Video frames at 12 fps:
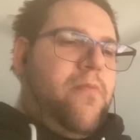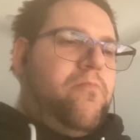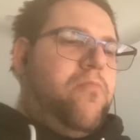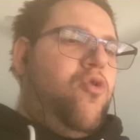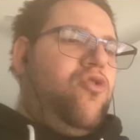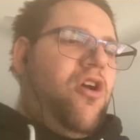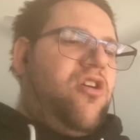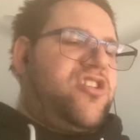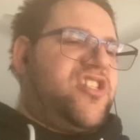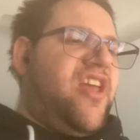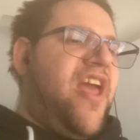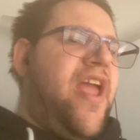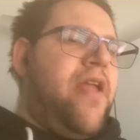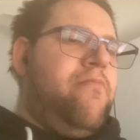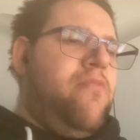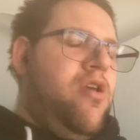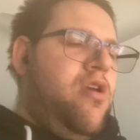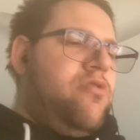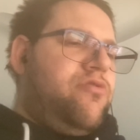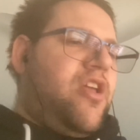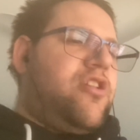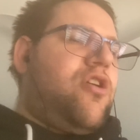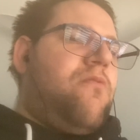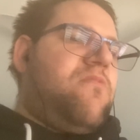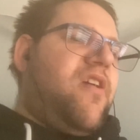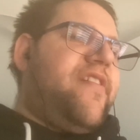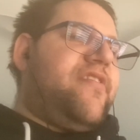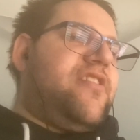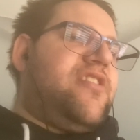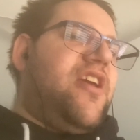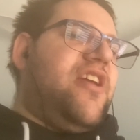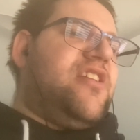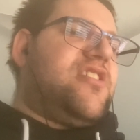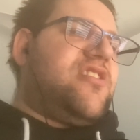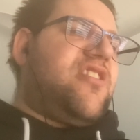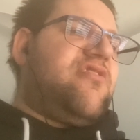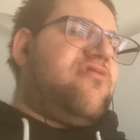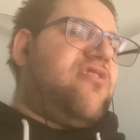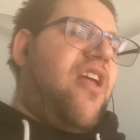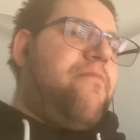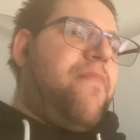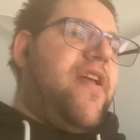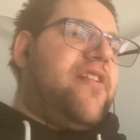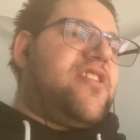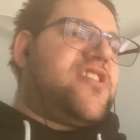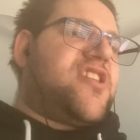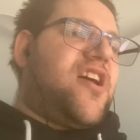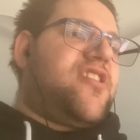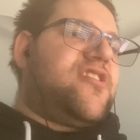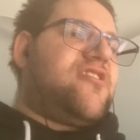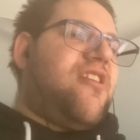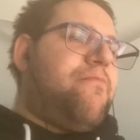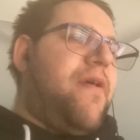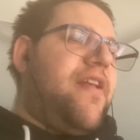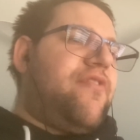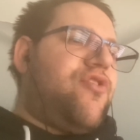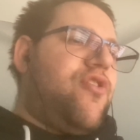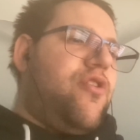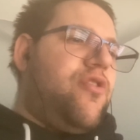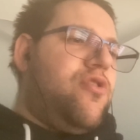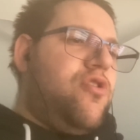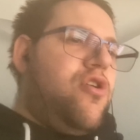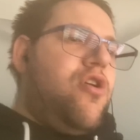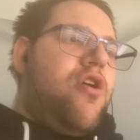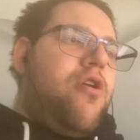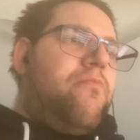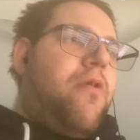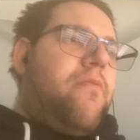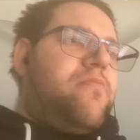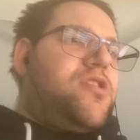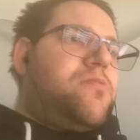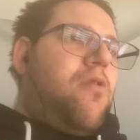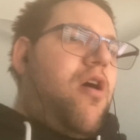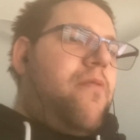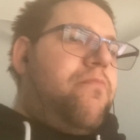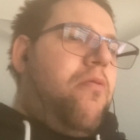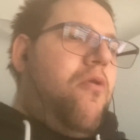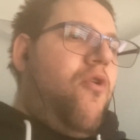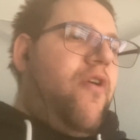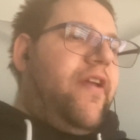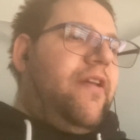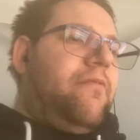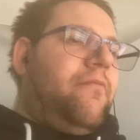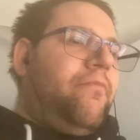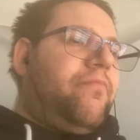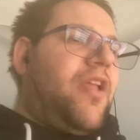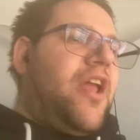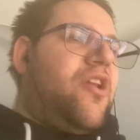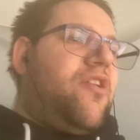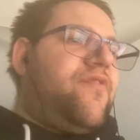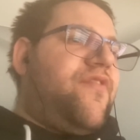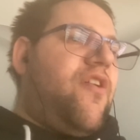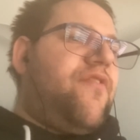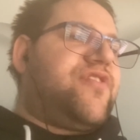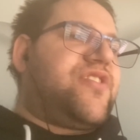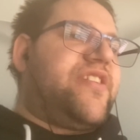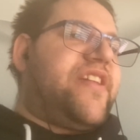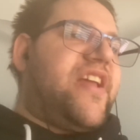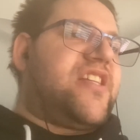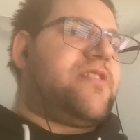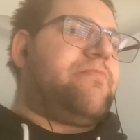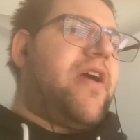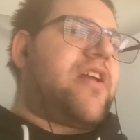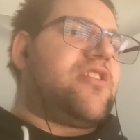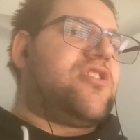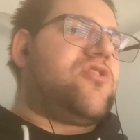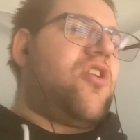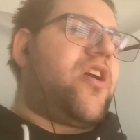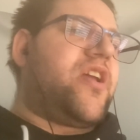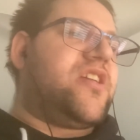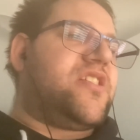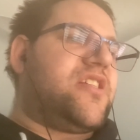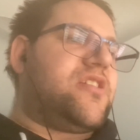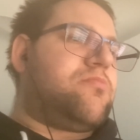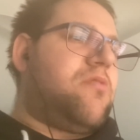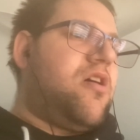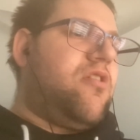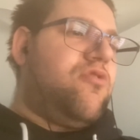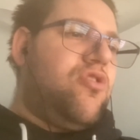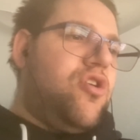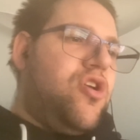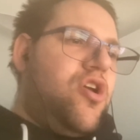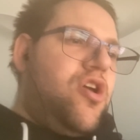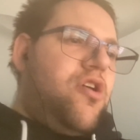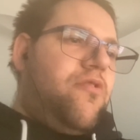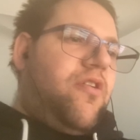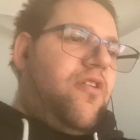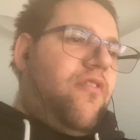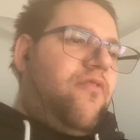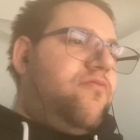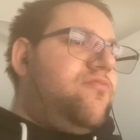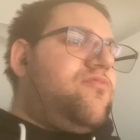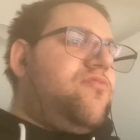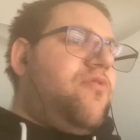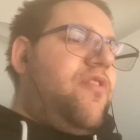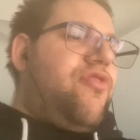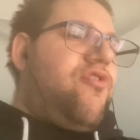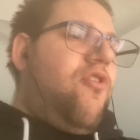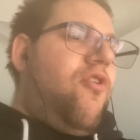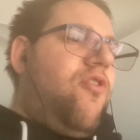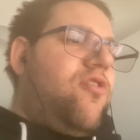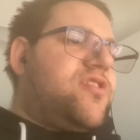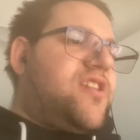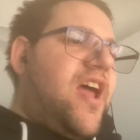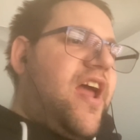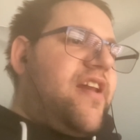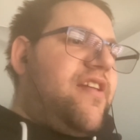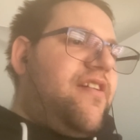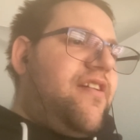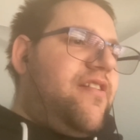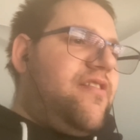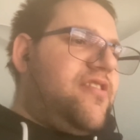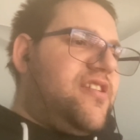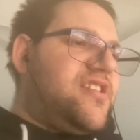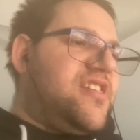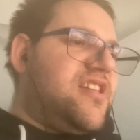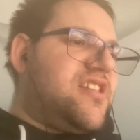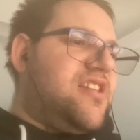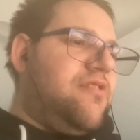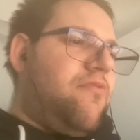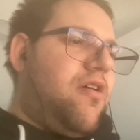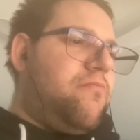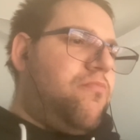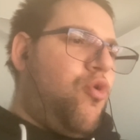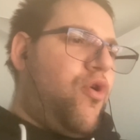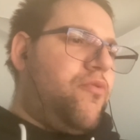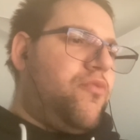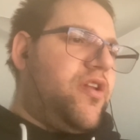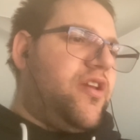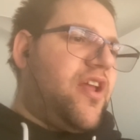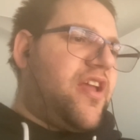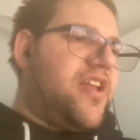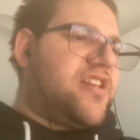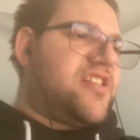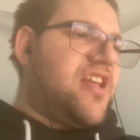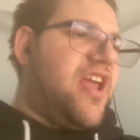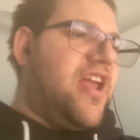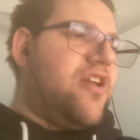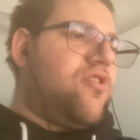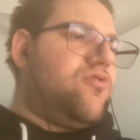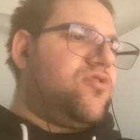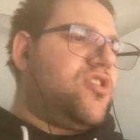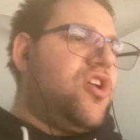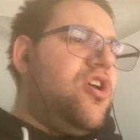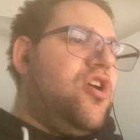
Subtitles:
Bulldogs game. They dominated these. They beat the Suns. They beat the Bombers by a point. And obviously they smacked the Tigers as well. Well, with the Hawks, they had a 61-point win against the Eagles.